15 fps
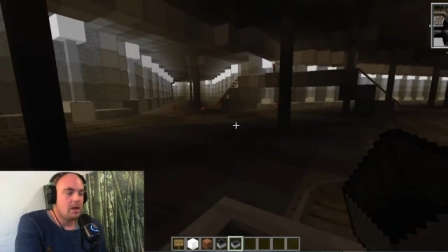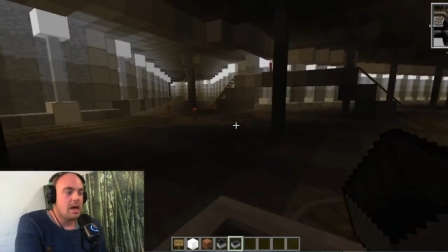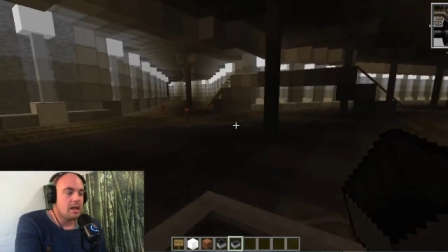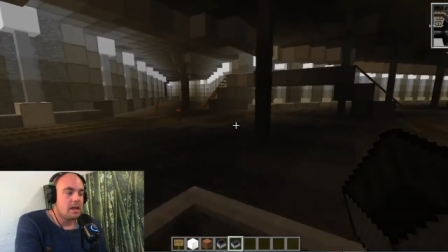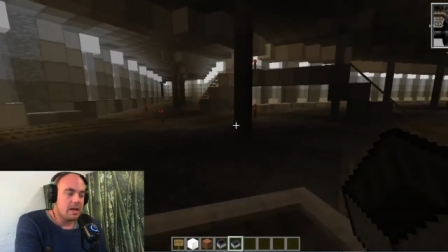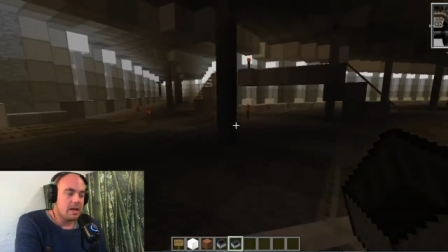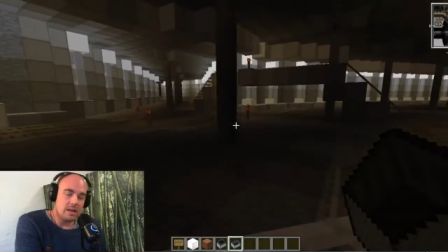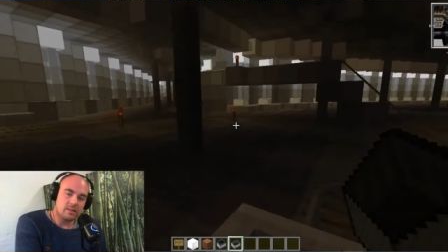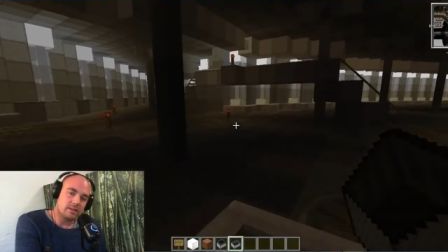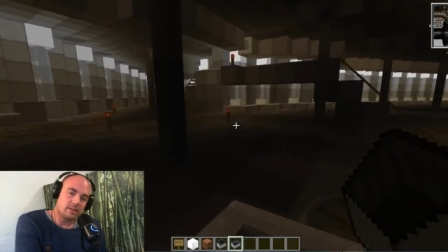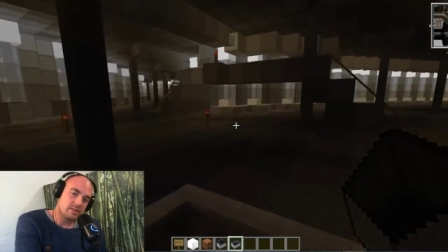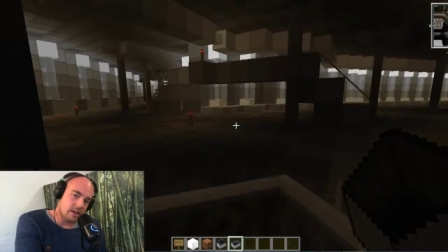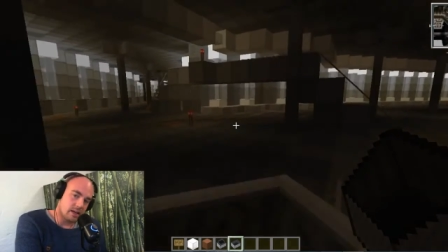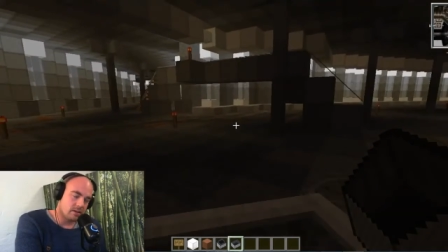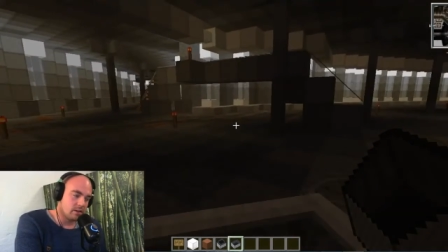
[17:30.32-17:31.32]
and in the
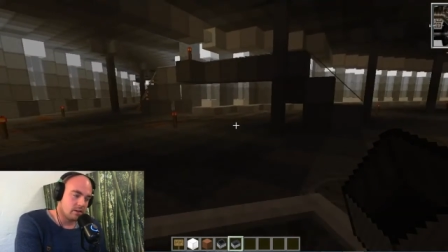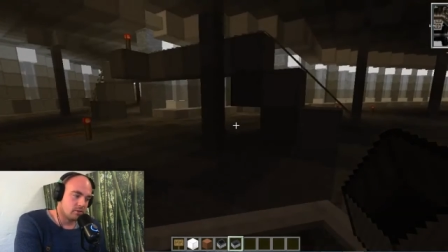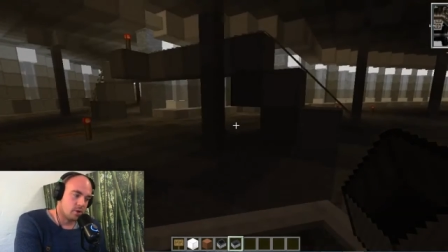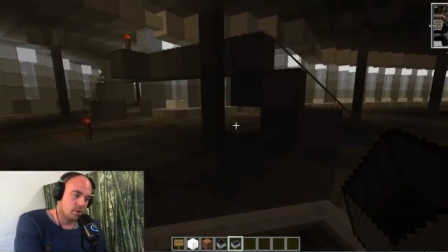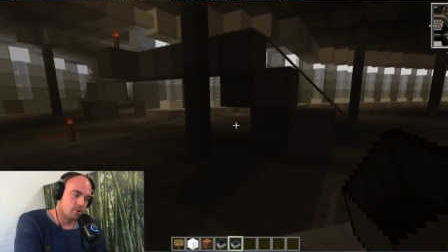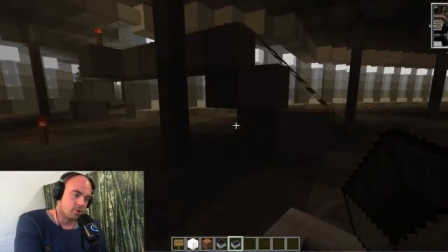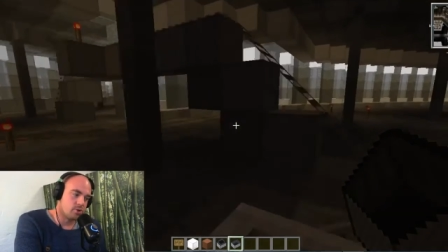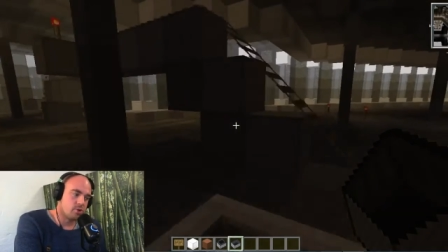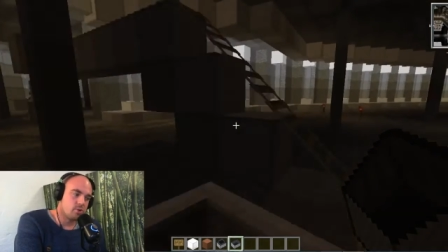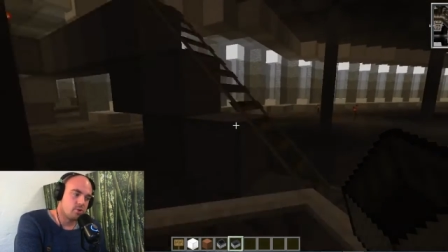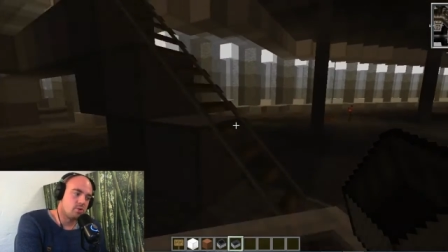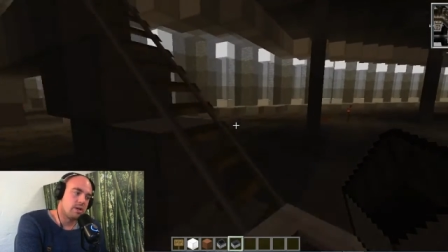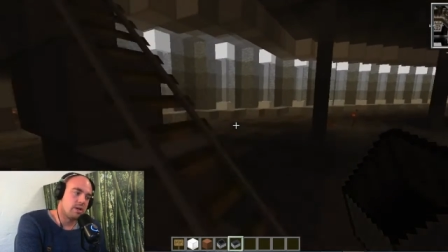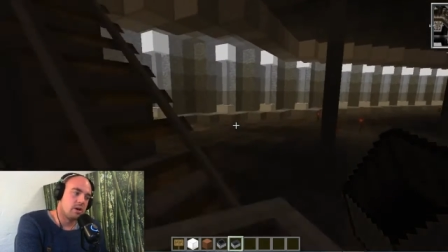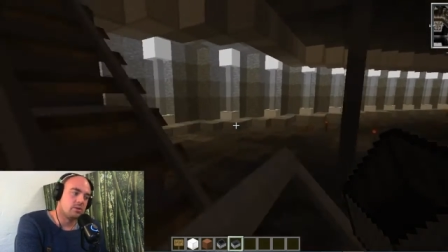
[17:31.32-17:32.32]
Technic launcher,
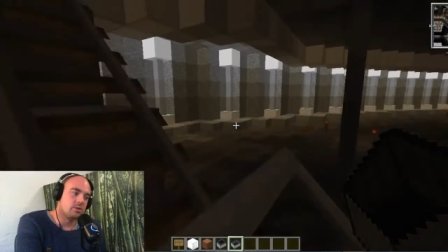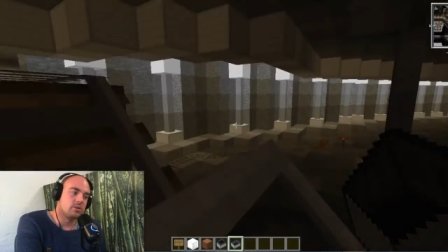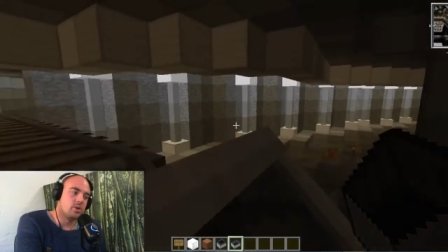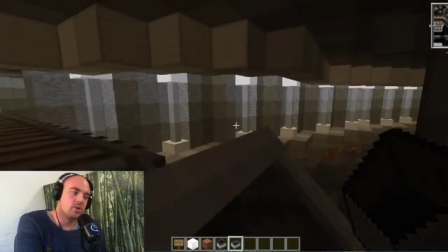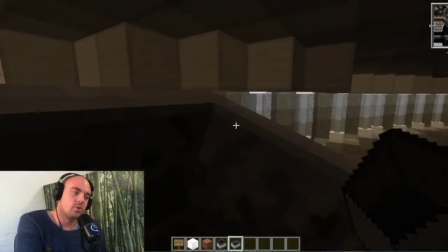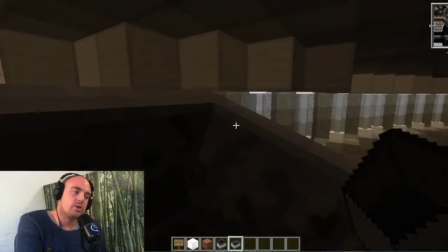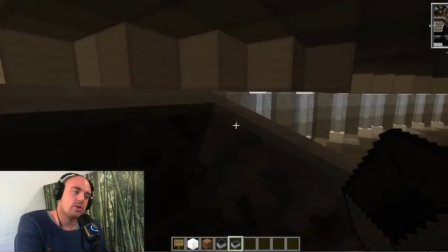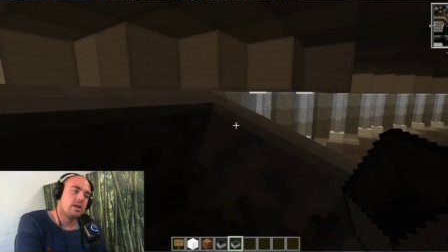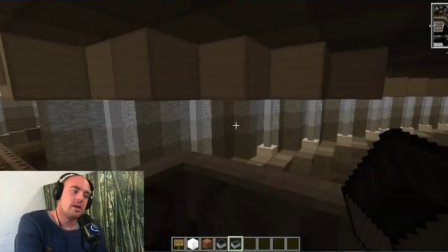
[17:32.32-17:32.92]
you download